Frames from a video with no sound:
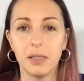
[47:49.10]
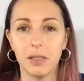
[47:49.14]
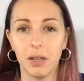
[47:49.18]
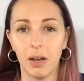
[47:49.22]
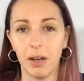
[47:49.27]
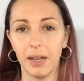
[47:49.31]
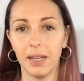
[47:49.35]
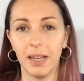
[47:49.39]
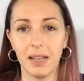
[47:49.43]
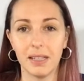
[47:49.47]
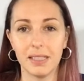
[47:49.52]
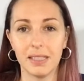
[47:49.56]

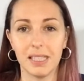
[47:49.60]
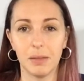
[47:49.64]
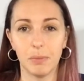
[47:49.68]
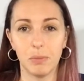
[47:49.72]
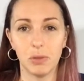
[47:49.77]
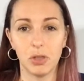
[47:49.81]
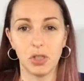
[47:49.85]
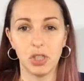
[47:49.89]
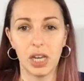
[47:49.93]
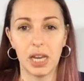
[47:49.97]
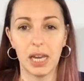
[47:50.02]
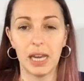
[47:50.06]
die cutting
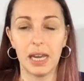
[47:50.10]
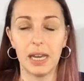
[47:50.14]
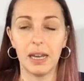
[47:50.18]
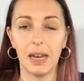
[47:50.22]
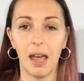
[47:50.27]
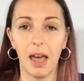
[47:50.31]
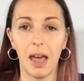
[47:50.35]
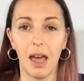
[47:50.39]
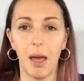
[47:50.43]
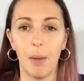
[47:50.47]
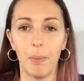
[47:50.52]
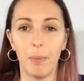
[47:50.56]
machine.
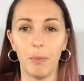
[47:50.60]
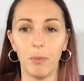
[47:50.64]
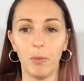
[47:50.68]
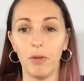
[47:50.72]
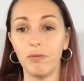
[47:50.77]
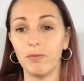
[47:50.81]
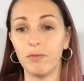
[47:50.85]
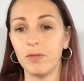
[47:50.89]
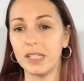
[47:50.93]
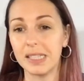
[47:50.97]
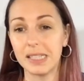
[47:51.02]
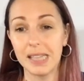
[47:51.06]
Um,
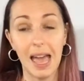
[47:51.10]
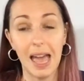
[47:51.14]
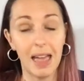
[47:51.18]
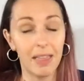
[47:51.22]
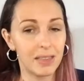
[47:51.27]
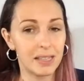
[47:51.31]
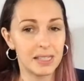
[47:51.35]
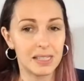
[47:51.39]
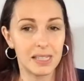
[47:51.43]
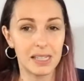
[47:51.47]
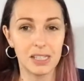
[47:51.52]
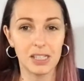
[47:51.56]
we've just had
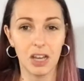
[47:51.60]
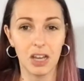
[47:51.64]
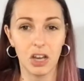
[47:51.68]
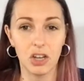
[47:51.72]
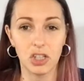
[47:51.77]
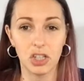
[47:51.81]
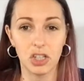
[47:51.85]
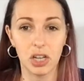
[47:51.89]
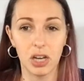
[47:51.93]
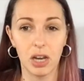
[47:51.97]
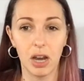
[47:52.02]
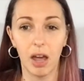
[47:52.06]
this
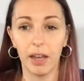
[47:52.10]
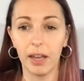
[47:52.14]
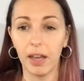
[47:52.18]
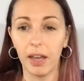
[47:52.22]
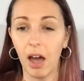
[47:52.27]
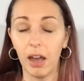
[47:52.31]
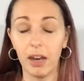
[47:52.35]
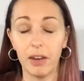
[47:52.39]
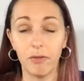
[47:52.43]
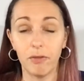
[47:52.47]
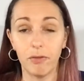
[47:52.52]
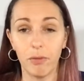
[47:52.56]
discussion, I
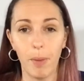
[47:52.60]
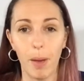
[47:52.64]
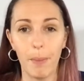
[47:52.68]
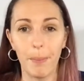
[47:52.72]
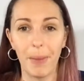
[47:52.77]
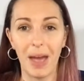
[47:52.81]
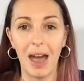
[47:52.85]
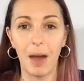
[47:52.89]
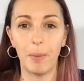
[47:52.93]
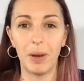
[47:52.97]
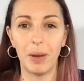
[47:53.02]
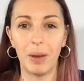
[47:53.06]
can't even
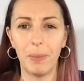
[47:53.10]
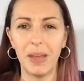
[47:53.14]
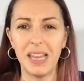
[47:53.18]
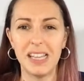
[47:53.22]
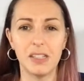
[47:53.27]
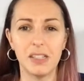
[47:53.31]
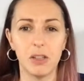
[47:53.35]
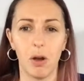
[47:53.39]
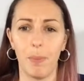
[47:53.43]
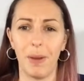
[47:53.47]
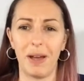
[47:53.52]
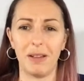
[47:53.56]
remember how many,
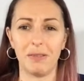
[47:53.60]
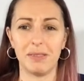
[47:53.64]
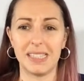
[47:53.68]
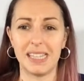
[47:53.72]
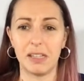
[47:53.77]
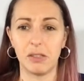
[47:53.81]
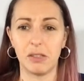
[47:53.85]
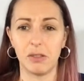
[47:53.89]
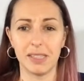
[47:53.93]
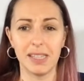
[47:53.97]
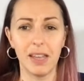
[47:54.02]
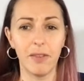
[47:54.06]
Pete's got about
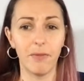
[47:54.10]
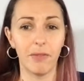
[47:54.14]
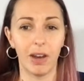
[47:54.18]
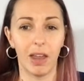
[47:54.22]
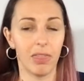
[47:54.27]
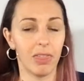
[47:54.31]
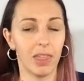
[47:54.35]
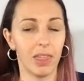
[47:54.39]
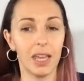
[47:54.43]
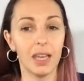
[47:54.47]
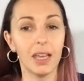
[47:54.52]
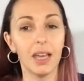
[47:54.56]
six or seven I
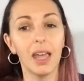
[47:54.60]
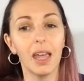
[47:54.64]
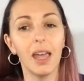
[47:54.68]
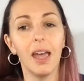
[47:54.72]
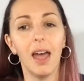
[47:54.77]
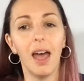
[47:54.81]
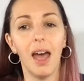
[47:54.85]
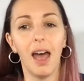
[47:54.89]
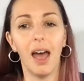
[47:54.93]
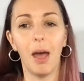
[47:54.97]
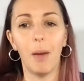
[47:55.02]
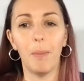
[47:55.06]
think,
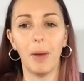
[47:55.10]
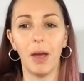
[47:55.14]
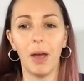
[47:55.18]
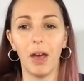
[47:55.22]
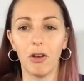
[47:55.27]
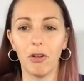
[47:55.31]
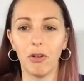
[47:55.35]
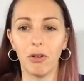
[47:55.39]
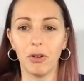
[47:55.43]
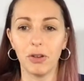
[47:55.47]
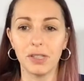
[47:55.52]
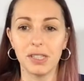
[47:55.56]
um,
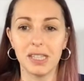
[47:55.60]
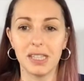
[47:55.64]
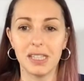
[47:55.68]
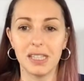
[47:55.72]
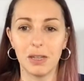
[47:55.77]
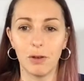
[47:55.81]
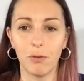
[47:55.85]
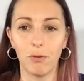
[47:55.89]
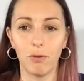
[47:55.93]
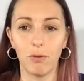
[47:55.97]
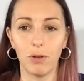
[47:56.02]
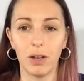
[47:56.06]
across the
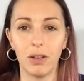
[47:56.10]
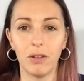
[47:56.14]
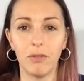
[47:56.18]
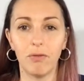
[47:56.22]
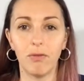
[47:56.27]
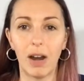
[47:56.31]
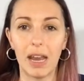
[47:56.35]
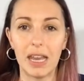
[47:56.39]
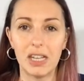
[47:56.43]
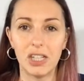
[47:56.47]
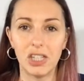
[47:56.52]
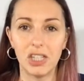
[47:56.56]
different
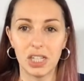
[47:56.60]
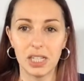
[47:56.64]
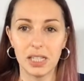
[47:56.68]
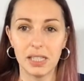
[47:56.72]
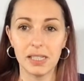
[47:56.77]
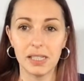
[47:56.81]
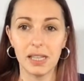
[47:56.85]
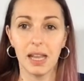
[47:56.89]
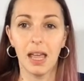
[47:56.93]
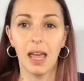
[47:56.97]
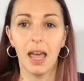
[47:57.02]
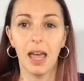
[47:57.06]

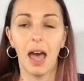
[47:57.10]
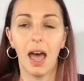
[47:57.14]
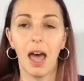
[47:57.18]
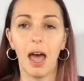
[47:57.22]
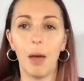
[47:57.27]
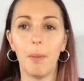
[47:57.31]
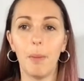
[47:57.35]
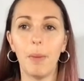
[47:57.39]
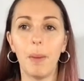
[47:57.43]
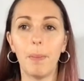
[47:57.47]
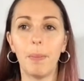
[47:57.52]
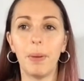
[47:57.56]
ranges.
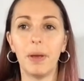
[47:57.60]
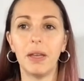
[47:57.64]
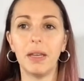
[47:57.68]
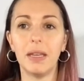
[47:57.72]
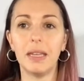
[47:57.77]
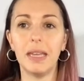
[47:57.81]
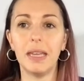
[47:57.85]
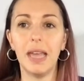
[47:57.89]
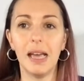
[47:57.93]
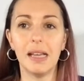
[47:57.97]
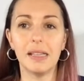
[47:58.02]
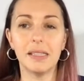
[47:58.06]
Um,
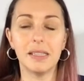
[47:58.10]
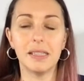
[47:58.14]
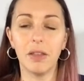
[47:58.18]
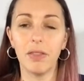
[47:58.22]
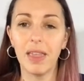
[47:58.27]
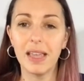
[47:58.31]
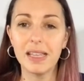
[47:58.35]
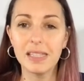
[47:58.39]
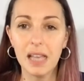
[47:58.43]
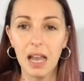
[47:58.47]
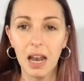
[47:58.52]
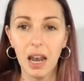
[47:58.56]
but yeah, so
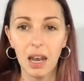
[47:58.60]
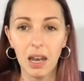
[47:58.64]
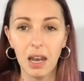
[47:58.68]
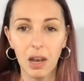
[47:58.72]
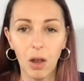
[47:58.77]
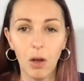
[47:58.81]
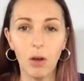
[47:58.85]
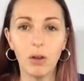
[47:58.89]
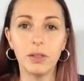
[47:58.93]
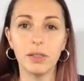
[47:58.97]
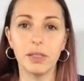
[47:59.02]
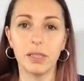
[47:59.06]
there's a
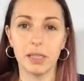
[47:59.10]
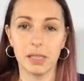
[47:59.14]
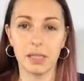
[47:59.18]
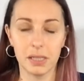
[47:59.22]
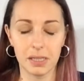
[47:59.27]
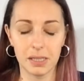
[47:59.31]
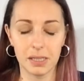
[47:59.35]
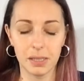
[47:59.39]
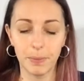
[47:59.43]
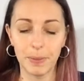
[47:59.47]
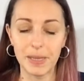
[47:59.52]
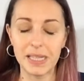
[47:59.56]
lot
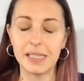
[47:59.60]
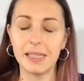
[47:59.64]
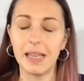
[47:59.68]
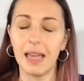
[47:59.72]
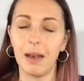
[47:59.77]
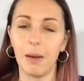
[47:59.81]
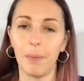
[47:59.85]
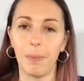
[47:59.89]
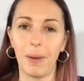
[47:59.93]
to be said